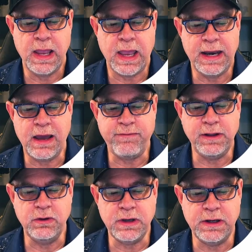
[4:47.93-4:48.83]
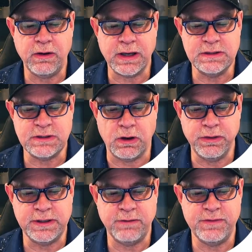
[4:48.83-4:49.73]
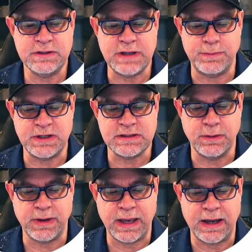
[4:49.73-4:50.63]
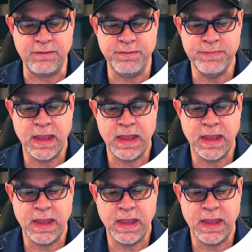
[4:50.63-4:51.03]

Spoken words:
And now if I look in here, I can see all the different subjects that we have.